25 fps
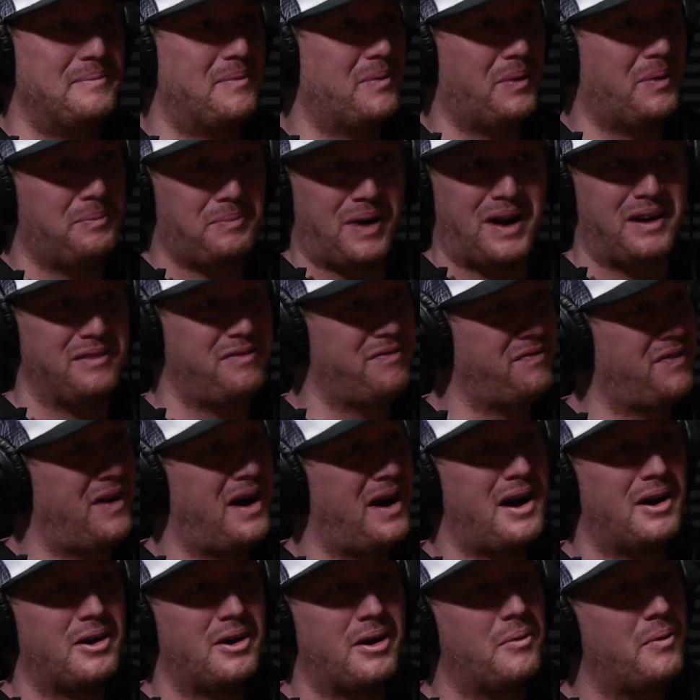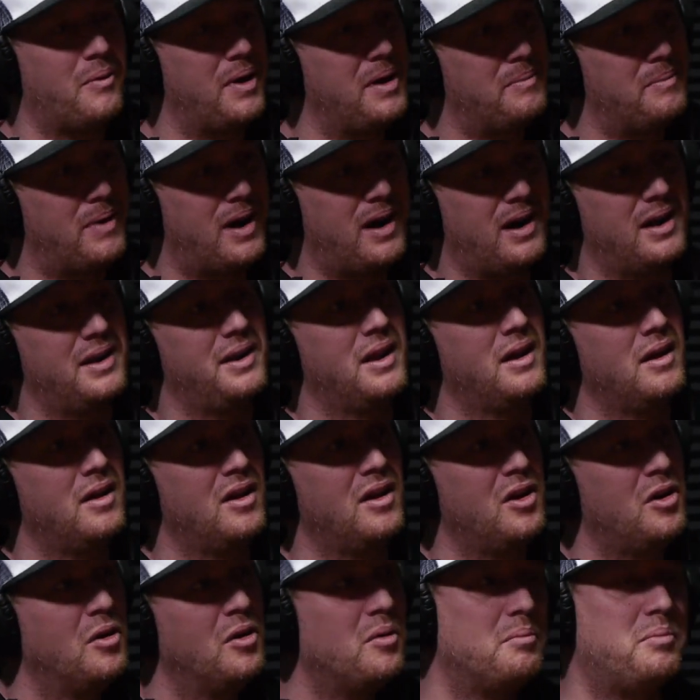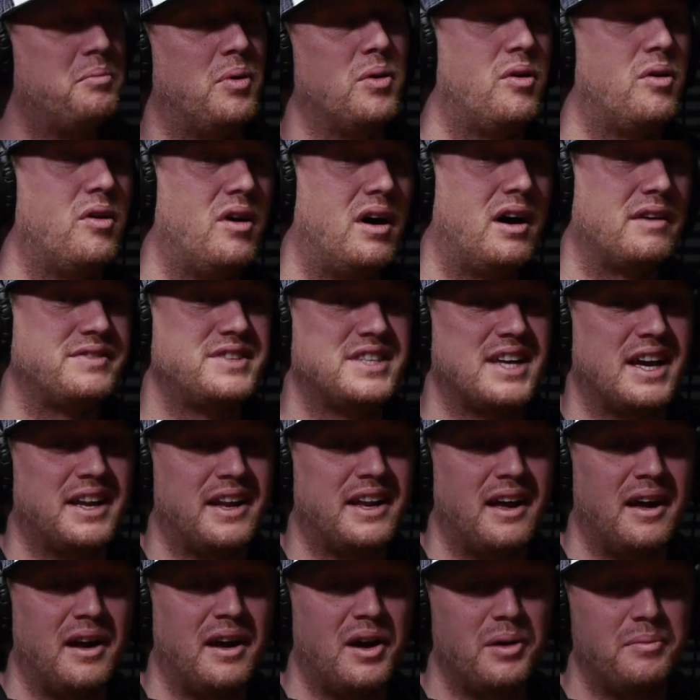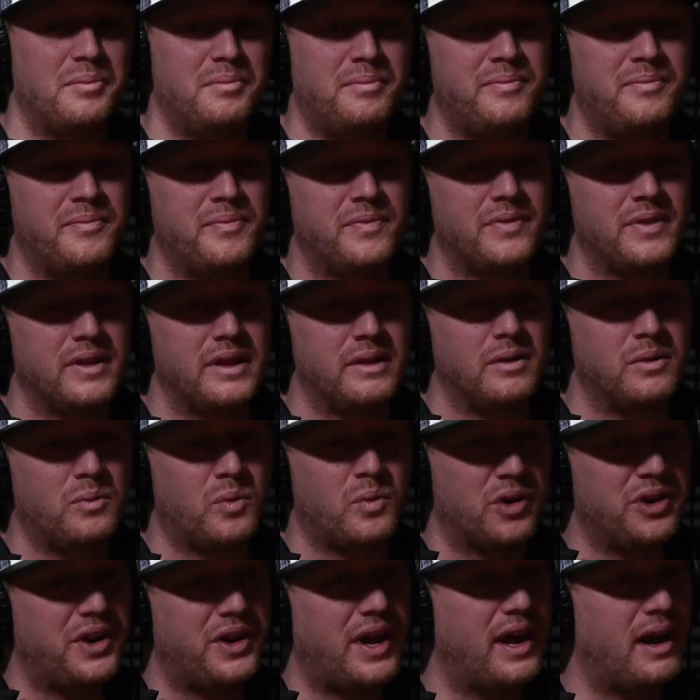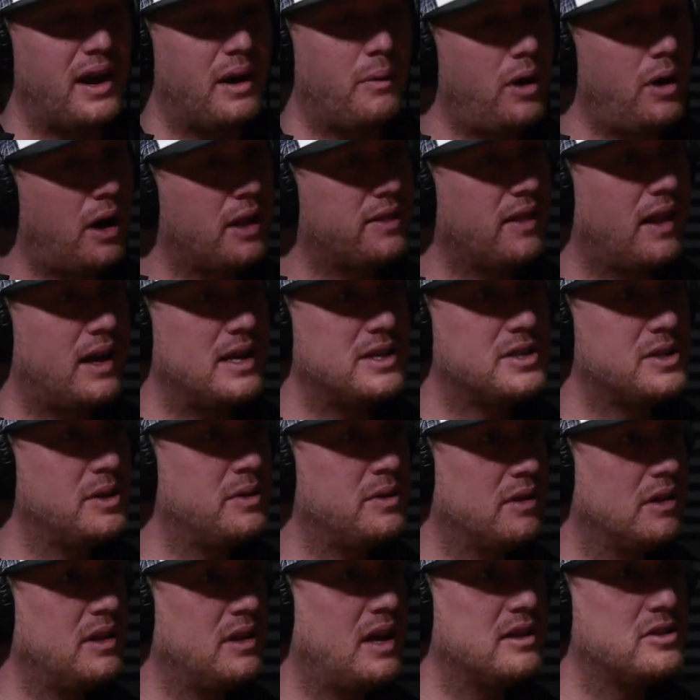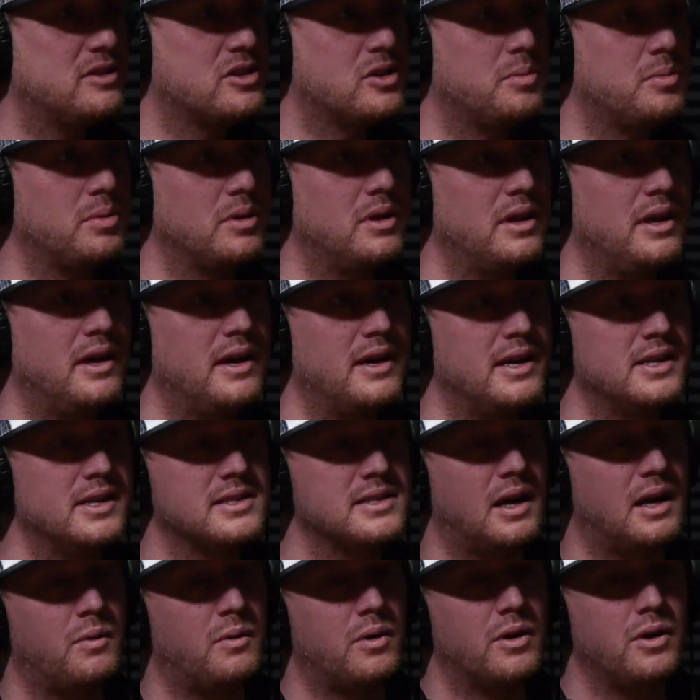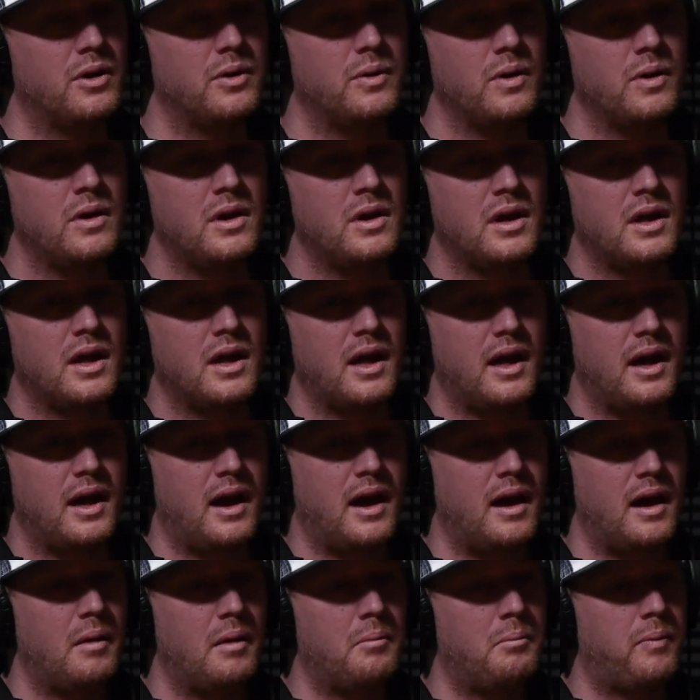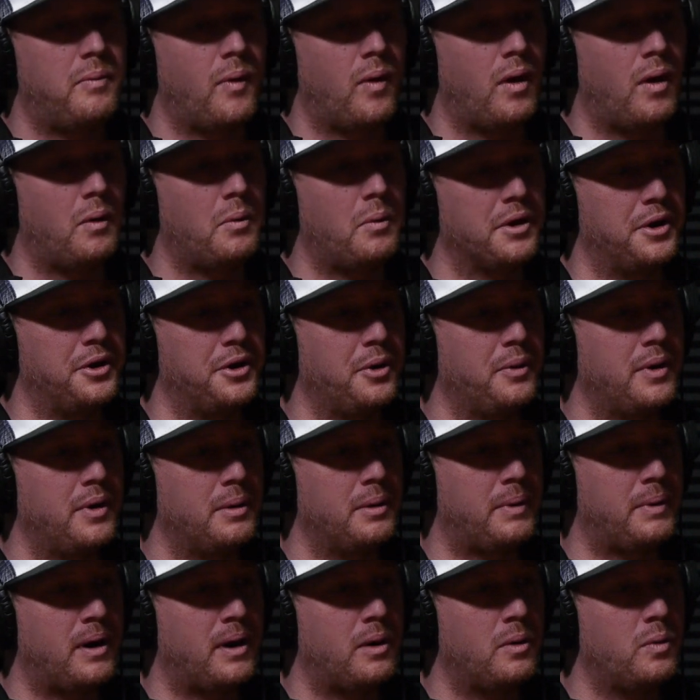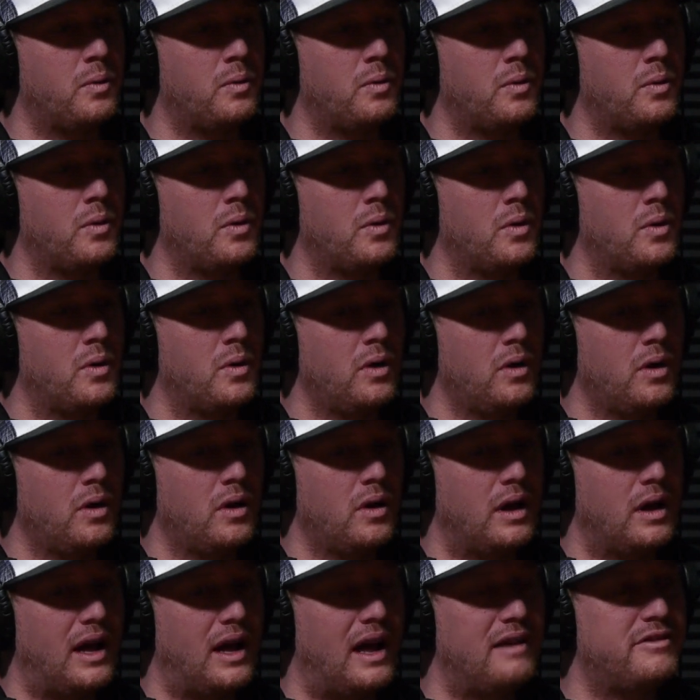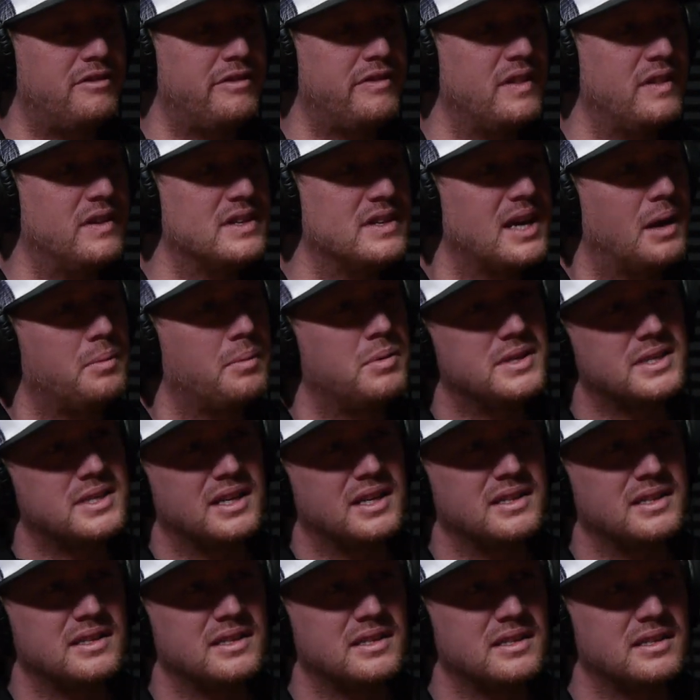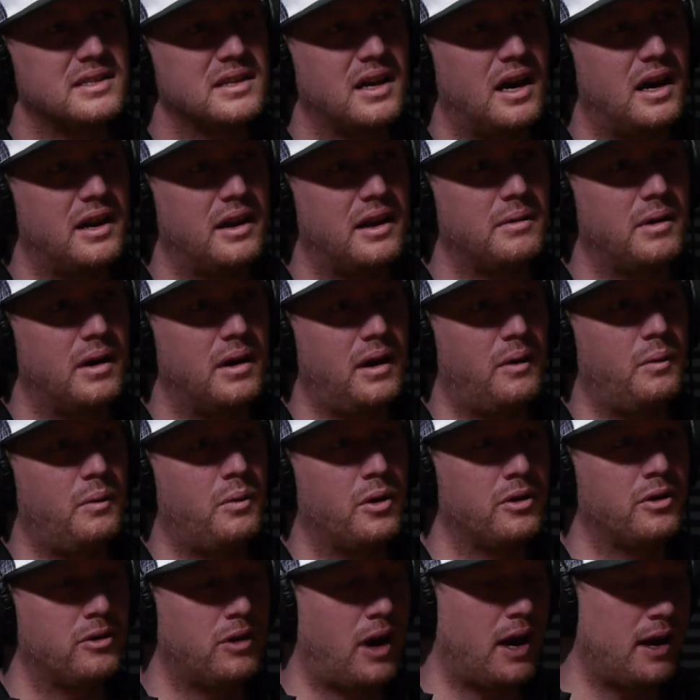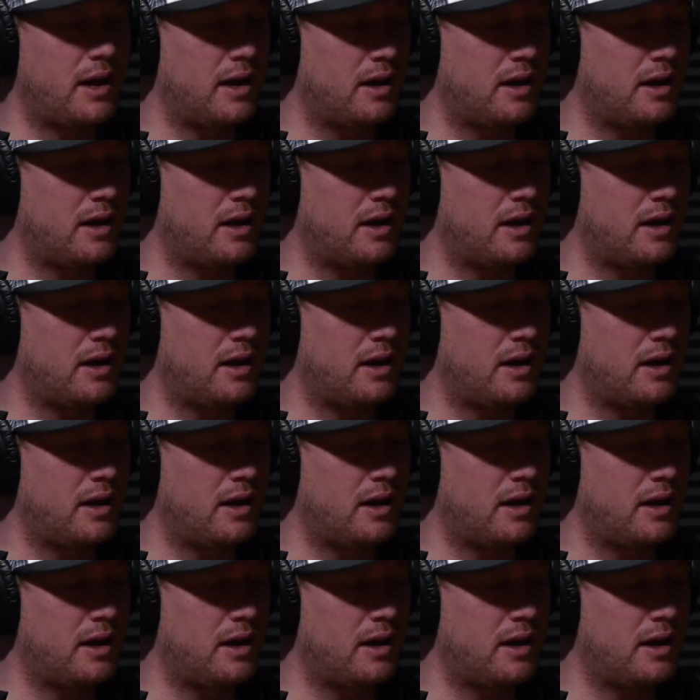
by far outweigh mine. But I've said one day I'd like to, in the next couple of years, I want to. But I want to do it about everything that's happened since. And I want to write it